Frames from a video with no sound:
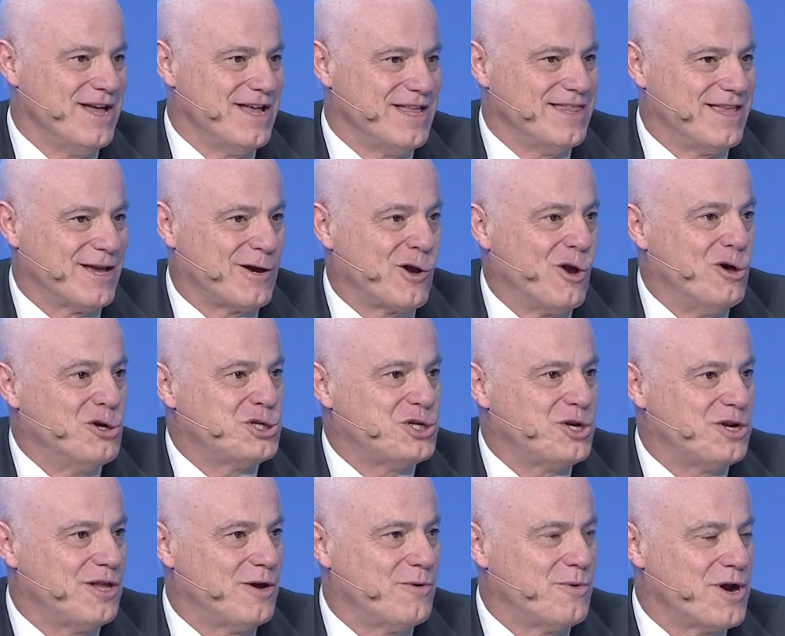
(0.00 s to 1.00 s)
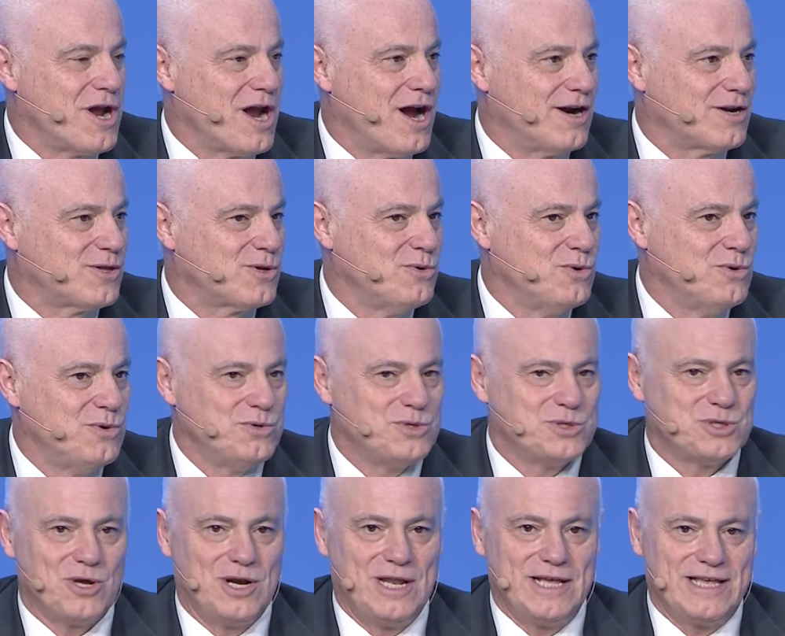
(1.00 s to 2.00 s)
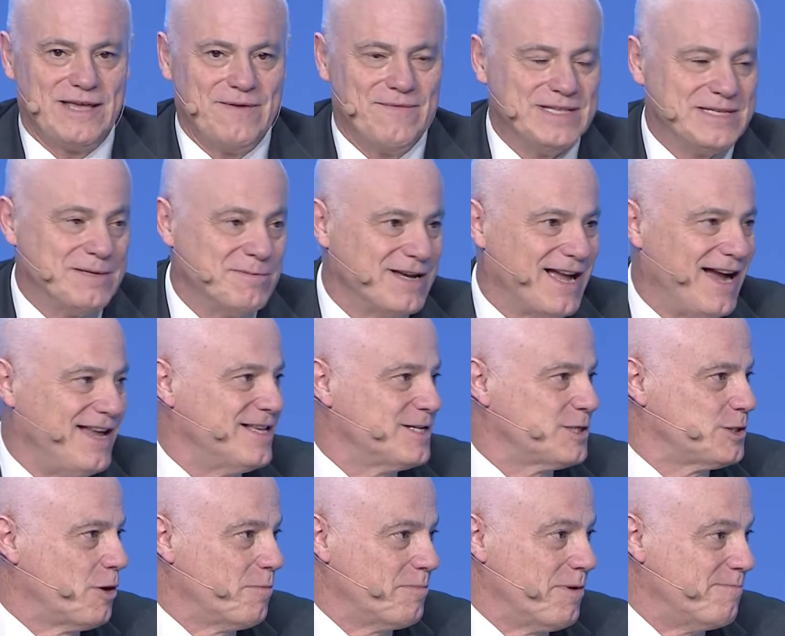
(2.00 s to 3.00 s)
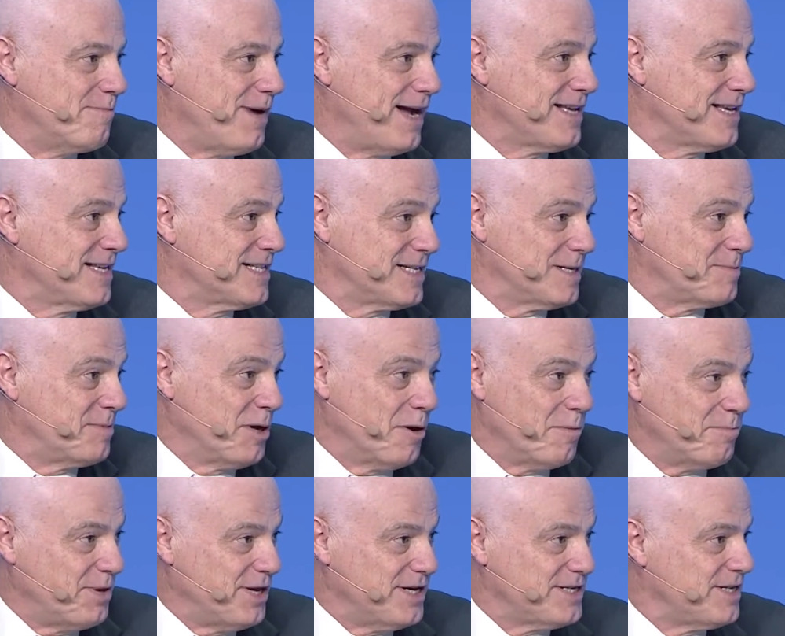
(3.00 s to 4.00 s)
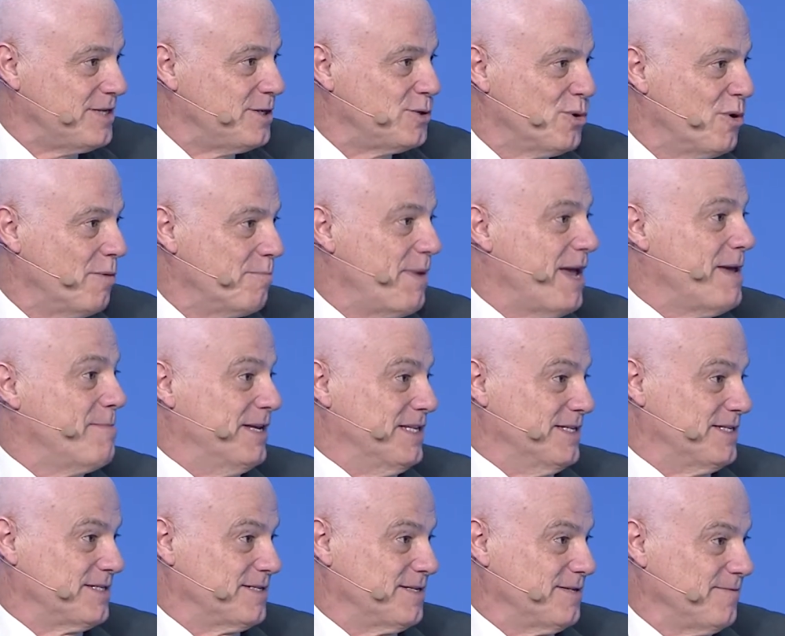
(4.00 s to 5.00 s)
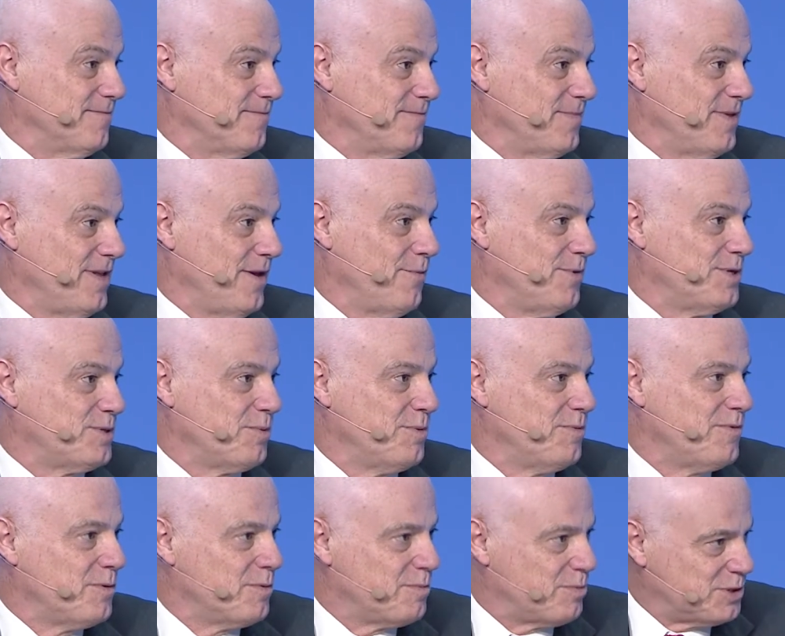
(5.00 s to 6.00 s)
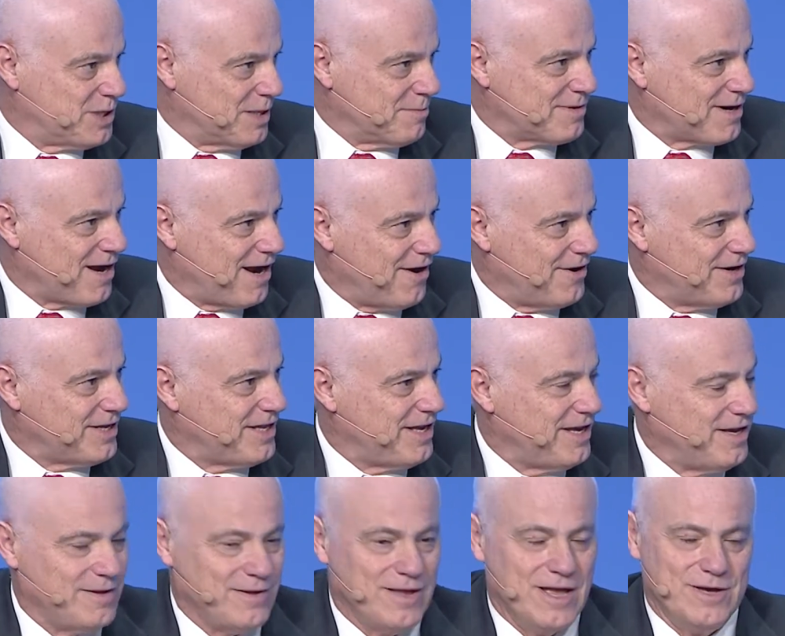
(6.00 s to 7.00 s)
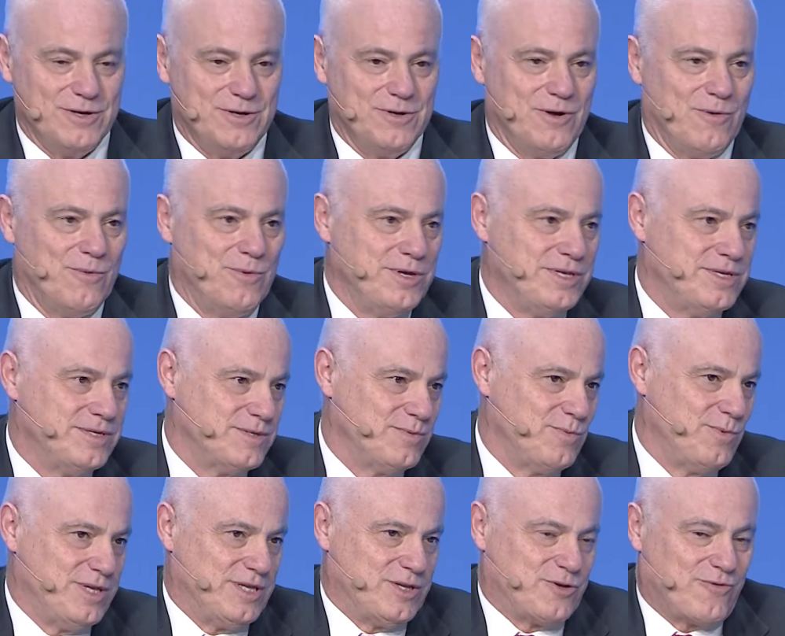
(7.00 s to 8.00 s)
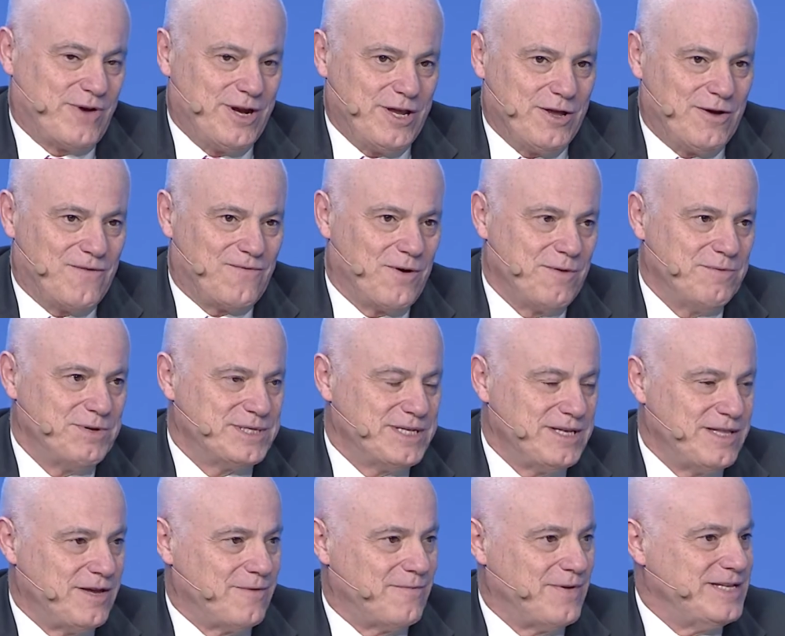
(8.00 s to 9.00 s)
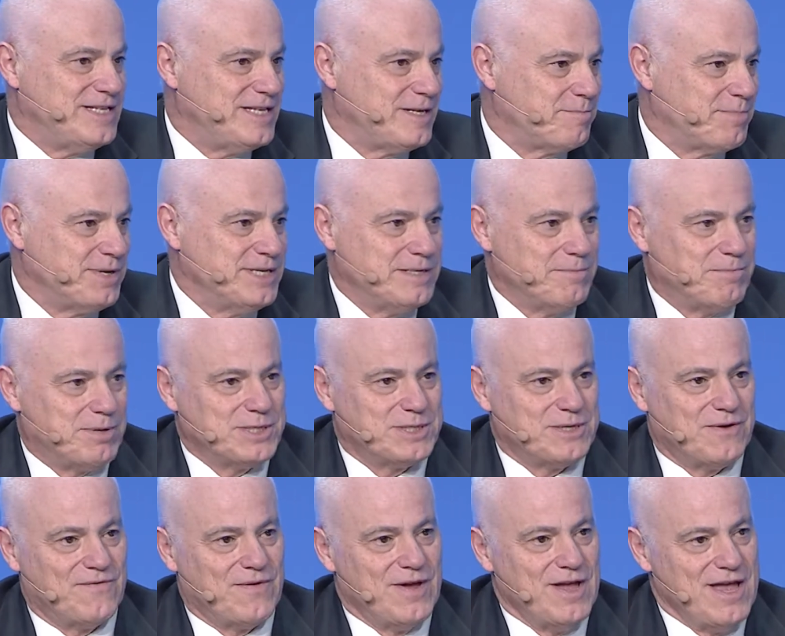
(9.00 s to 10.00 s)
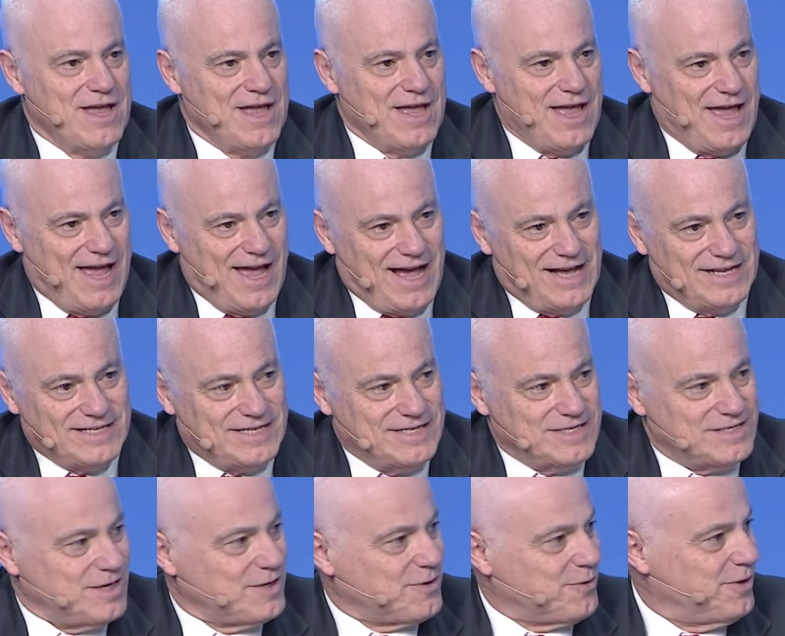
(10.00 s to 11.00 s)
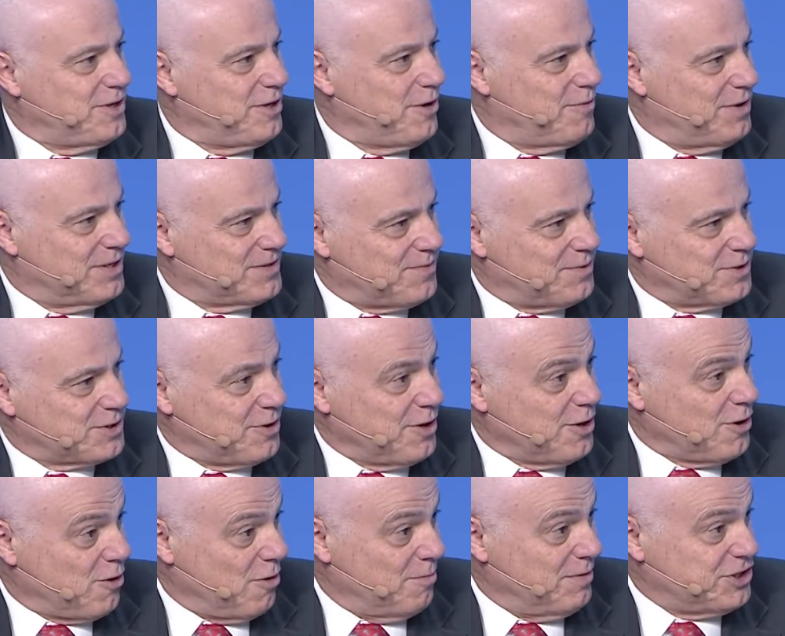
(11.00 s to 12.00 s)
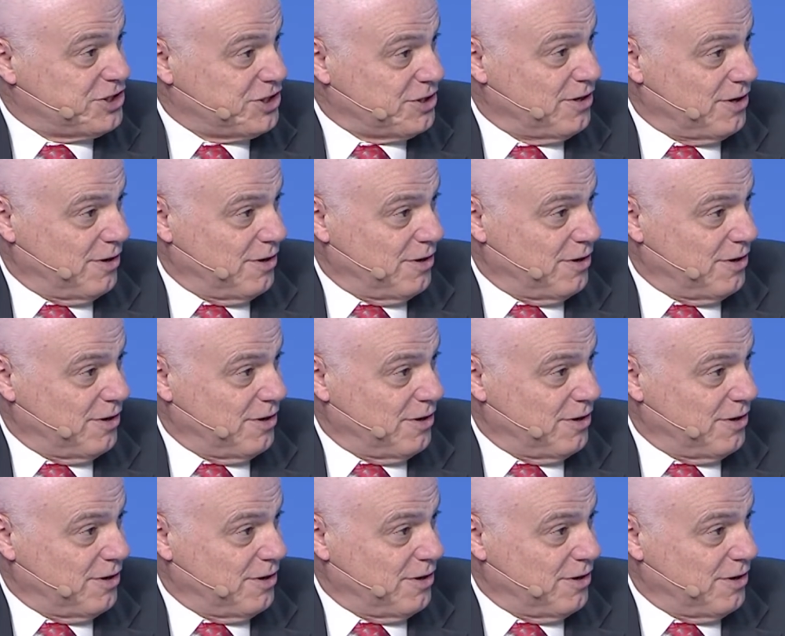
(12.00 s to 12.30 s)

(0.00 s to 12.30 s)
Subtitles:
the closer that we are to giving some guidance on open banking has been on PSD2 on payments, in which we put some clarity, you know, we trade off, obviously, the basic principles of enhancing security whilst fostering commercial